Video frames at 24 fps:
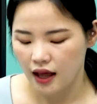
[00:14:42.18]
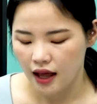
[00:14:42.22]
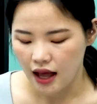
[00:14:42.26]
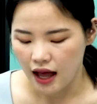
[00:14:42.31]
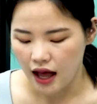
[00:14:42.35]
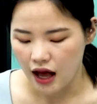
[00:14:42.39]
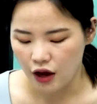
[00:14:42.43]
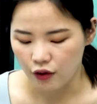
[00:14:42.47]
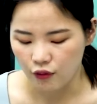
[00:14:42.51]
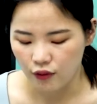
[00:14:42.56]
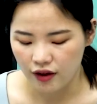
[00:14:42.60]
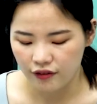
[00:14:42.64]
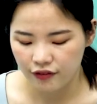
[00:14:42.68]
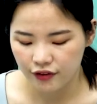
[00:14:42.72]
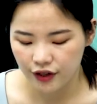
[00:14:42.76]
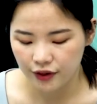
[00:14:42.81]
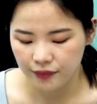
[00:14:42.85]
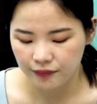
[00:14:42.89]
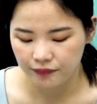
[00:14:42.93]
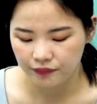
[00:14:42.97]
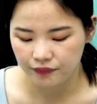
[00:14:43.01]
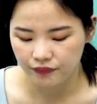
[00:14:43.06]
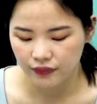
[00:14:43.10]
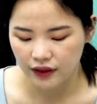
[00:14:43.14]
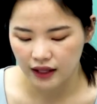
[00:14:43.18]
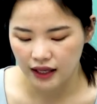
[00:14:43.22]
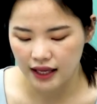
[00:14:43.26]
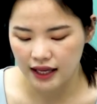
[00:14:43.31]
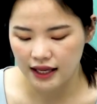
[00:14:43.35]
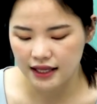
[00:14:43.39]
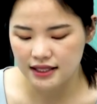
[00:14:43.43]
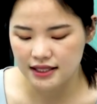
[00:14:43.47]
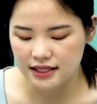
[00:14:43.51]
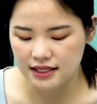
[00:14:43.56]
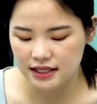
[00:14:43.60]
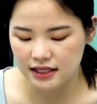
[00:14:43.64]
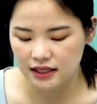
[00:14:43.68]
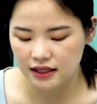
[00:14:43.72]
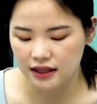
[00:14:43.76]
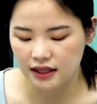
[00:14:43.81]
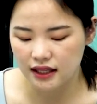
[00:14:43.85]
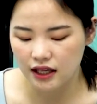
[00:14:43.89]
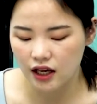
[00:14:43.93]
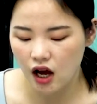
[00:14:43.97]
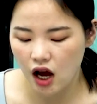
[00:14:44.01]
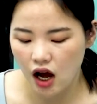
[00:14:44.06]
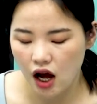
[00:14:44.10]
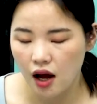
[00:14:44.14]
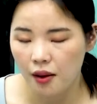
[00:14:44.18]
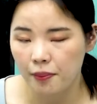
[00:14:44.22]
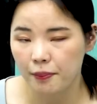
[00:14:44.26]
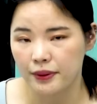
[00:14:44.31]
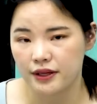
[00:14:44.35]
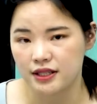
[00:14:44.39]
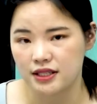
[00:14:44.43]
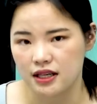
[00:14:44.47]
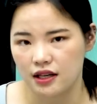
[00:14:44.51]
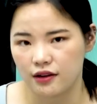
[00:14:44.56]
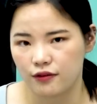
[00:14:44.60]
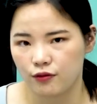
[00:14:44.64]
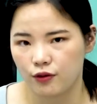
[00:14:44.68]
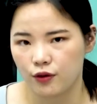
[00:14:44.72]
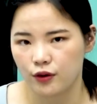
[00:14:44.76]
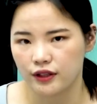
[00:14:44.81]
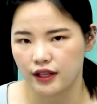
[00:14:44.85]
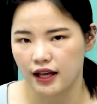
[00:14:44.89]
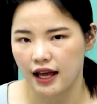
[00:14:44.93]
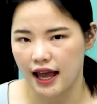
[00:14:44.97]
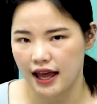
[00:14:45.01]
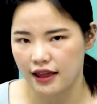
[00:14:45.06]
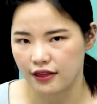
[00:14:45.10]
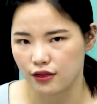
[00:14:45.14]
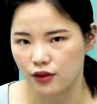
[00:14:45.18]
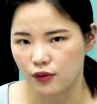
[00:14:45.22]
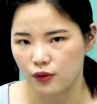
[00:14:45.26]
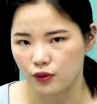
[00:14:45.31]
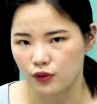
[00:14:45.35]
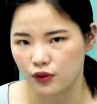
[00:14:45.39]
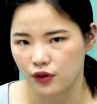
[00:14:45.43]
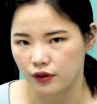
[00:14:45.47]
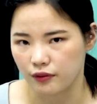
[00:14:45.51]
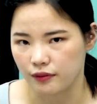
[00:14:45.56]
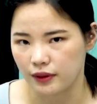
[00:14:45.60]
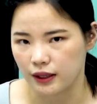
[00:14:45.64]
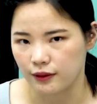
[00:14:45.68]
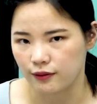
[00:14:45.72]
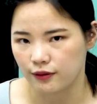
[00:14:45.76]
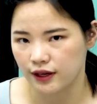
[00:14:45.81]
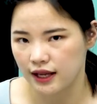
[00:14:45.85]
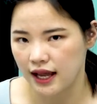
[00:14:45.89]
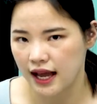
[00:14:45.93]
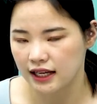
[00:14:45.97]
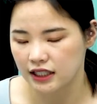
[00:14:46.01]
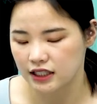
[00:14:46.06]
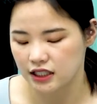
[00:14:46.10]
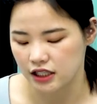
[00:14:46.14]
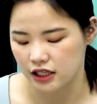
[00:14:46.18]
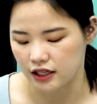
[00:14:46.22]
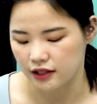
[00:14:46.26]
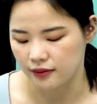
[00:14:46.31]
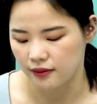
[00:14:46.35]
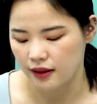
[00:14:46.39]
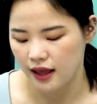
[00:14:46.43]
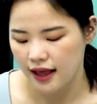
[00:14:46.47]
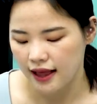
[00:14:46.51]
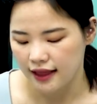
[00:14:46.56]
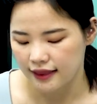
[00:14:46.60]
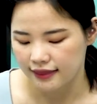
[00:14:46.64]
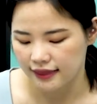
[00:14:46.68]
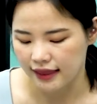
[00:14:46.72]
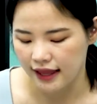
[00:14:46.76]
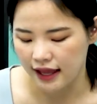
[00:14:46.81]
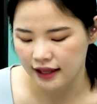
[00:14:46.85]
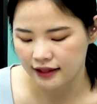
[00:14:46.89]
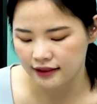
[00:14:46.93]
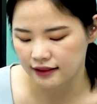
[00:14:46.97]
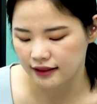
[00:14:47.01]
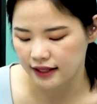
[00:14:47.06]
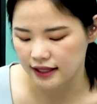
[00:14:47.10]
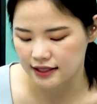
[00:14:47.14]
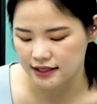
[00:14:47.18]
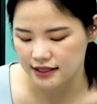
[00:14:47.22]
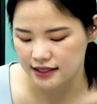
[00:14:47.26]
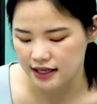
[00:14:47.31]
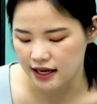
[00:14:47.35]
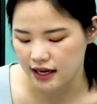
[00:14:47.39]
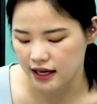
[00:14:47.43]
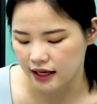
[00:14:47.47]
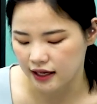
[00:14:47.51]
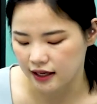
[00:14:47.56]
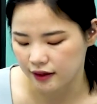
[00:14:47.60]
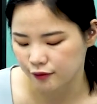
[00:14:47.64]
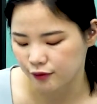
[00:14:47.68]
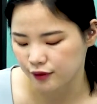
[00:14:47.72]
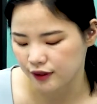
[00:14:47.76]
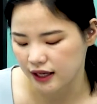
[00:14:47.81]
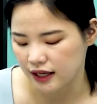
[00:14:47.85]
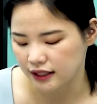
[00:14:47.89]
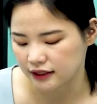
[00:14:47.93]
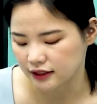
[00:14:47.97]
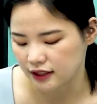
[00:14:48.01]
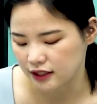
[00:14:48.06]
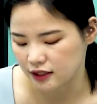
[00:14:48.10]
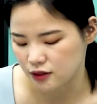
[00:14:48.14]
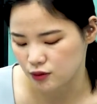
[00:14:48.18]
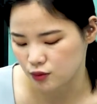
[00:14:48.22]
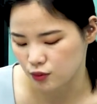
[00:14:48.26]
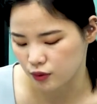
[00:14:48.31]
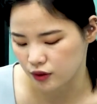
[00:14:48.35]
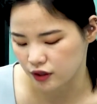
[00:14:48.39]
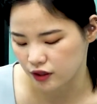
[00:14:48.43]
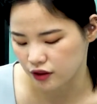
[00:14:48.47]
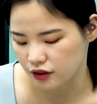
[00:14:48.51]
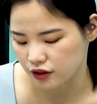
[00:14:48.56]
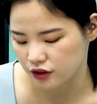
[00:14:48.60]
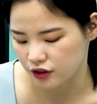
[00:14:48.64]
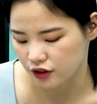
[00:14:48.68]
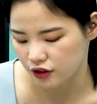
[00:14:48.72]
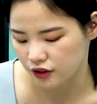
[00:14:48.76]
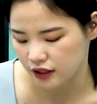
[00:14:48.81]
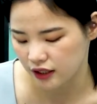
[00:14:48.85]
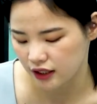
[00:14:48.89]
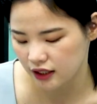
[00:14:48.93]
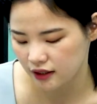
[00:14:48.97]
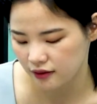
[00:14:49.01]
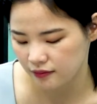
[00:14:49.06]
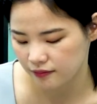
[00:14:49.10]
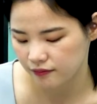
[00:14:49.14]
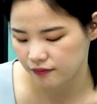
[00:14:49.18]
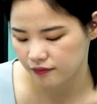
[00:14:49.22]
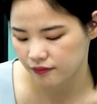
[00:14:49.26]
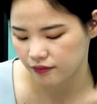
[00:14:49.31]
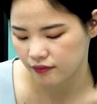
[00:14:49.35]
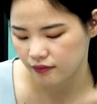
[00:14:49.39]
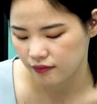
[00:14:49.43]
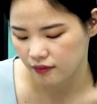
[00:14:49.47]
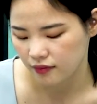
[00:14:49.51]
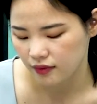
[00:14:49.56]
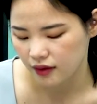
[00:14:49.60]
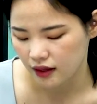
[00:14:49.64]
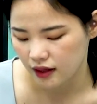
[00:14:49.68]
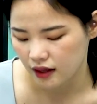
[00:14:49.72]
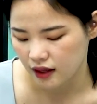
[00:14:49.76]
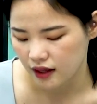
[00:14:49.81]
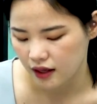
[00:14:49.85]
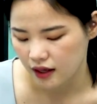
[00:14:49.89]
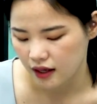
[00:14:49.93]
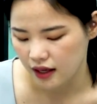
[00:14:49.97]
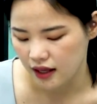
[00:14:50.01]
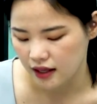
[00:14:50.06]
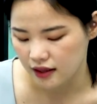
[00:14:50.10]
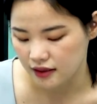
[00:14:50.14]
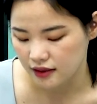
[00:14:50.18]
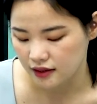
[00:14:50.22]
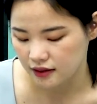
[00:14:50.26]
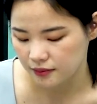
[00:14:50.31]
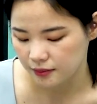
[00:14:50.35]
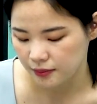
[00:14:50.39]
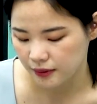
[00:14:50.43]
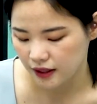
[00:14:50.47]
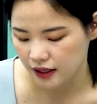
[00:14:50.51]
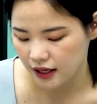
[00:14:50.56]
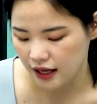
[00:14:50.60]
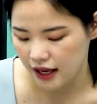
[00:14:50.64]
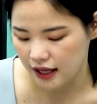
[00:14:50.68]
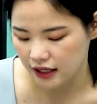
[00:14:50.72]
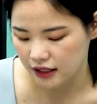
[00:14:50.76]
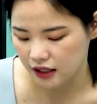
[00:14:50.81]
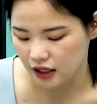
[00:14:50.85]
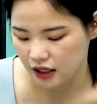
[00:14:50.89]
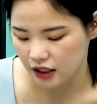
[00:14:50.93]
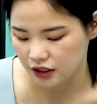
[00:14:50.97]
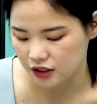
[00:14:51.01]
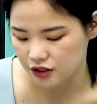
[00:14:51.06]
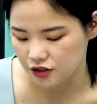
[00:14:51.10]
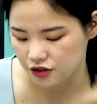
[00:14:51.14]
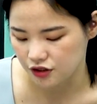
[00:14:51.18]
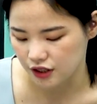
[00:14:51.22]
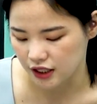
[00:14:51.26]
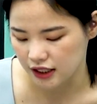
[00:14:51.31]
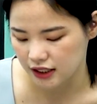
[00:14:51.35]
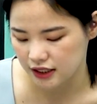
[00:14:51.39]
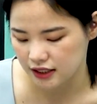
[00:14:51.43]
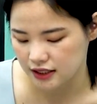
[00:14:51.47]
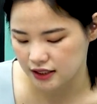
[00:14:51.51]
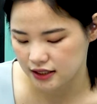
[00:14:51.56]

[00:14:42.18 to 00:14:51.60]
However, it's the opposite for the endothermic reaction. That, let's say reactants were 30, enthalpy and 100.